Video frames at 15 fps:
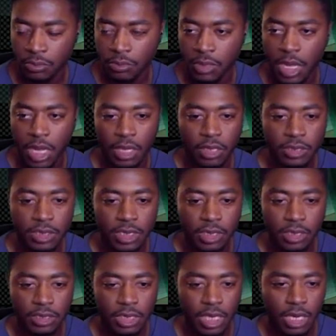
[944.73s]
Yeah, it looks
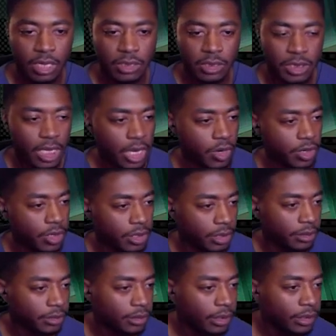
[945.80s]
kind of scary.
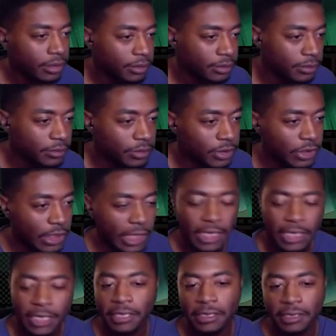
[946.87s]
Jade.